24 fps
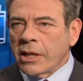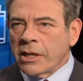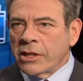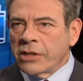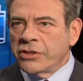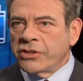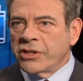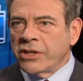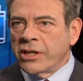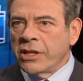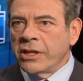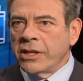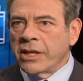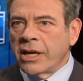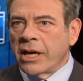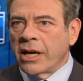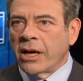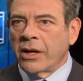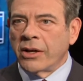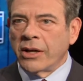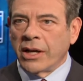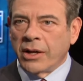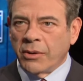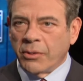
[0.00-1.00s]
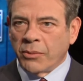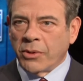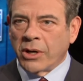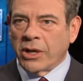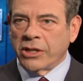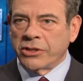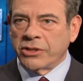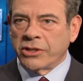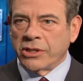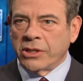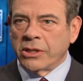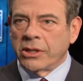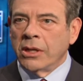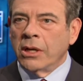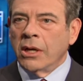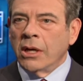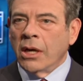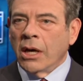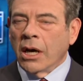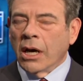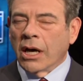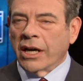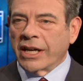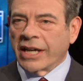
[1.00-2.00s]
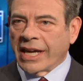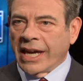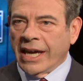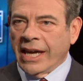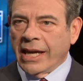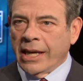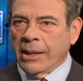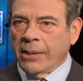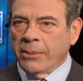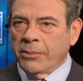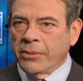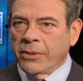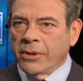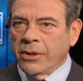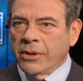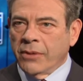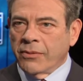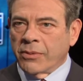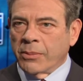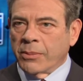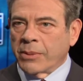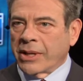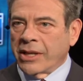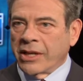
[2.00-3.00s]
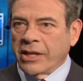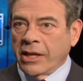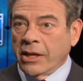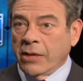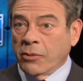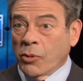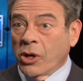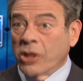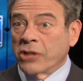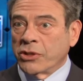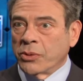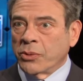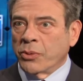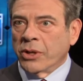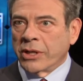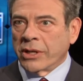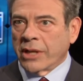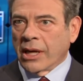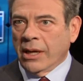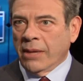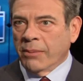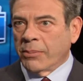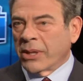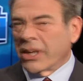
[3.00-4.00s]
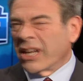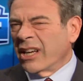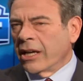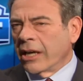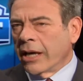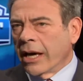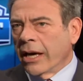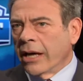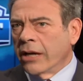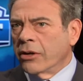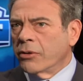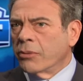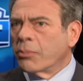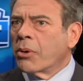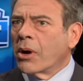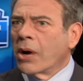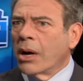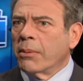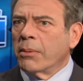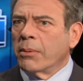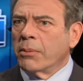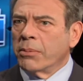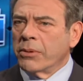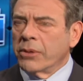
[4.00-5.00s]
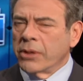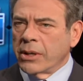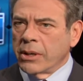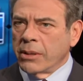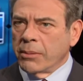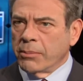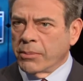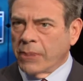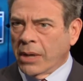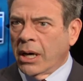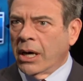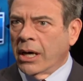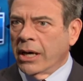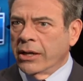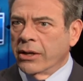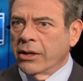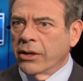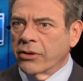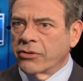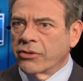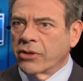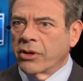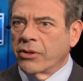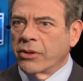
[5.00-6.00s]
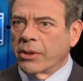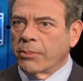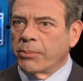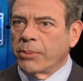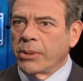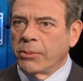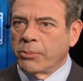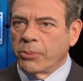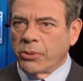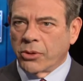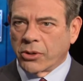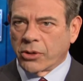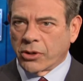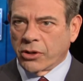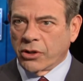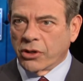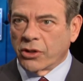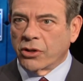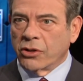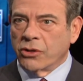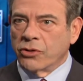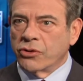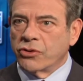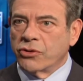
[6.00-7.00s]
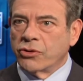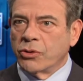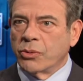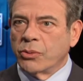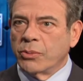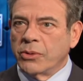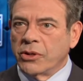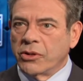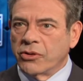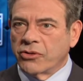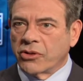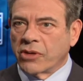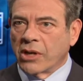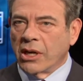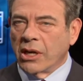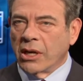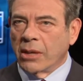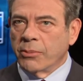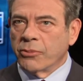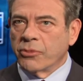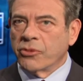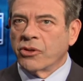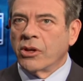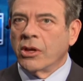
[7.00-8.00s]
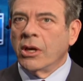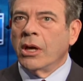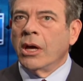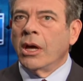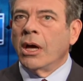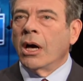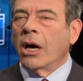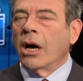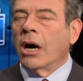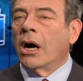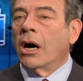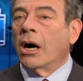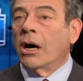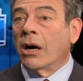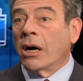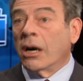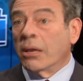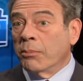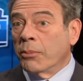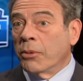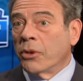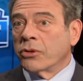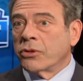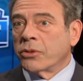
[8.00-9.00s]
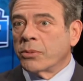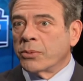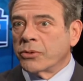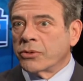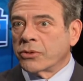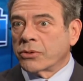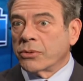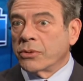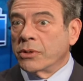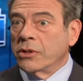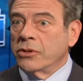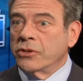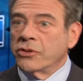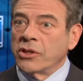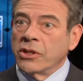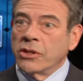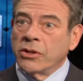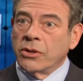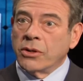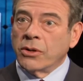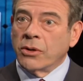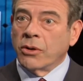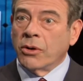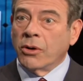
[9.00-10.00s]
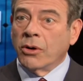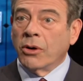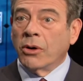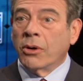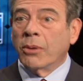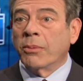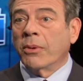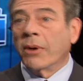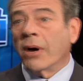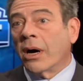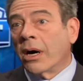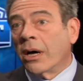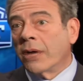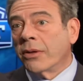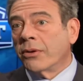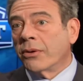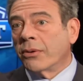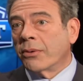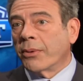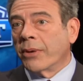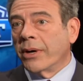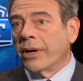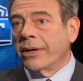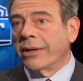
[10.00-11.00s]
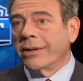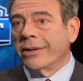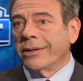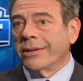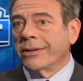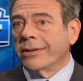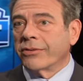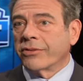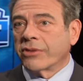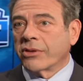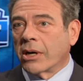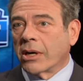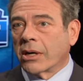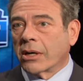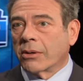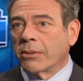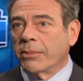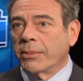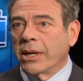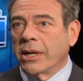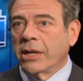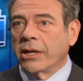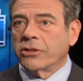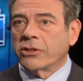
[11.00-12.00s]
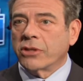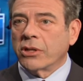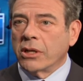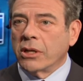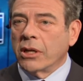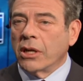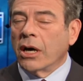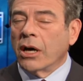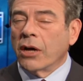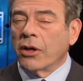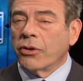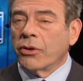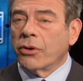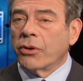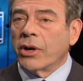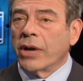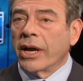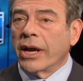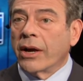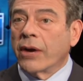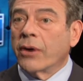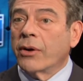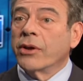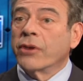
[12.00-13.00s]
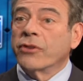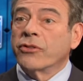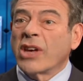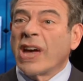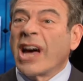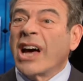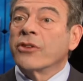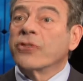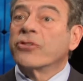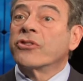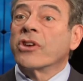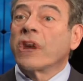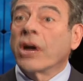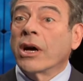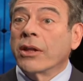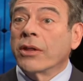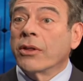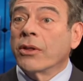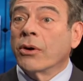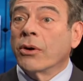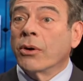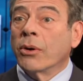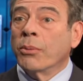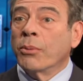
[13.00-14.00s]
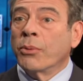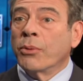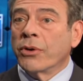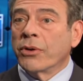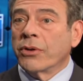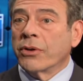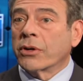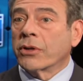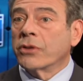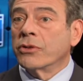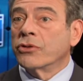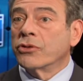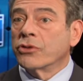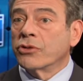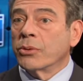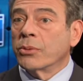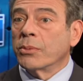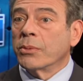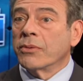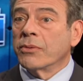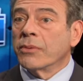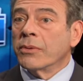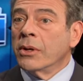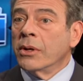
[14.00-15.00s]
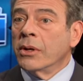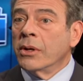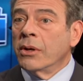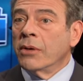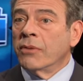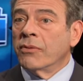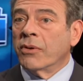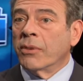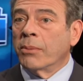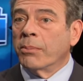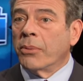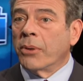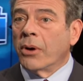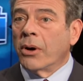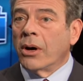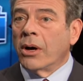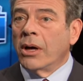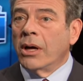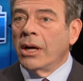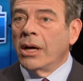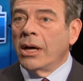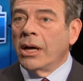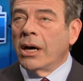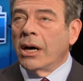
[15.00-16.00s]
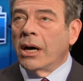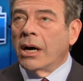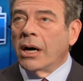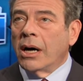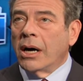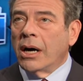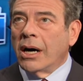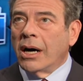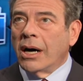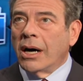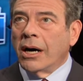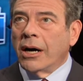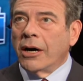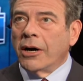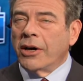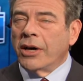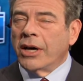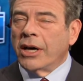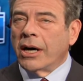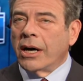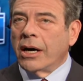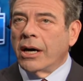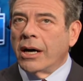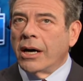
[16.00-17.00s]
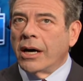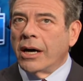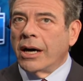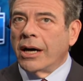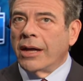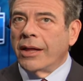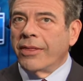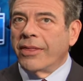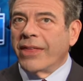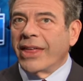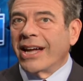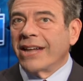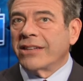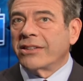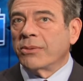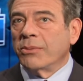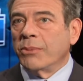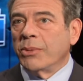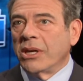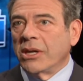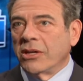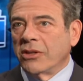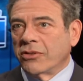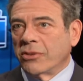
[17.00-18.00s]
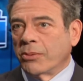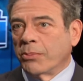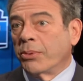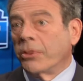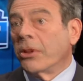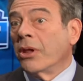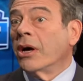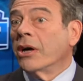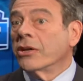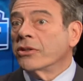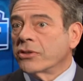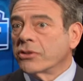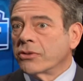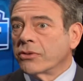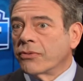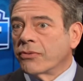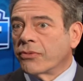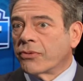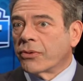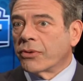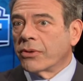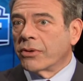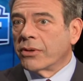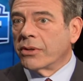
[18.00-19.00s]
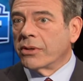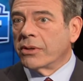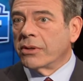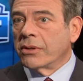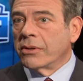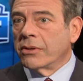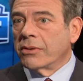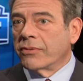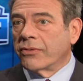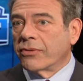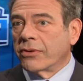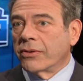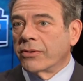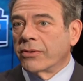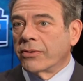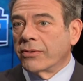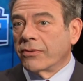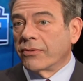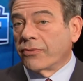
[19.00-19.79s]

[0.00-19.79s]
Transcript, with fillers: sitting down and watching a game from beginning to end, watching one game beginning to end are probably behind us. I think people are going to consume these games uh, on multiple screens in their home, on their way to the soccer match, and other areas outside of the home where they're consuming football. Uh, uh, that to me is a plus for the for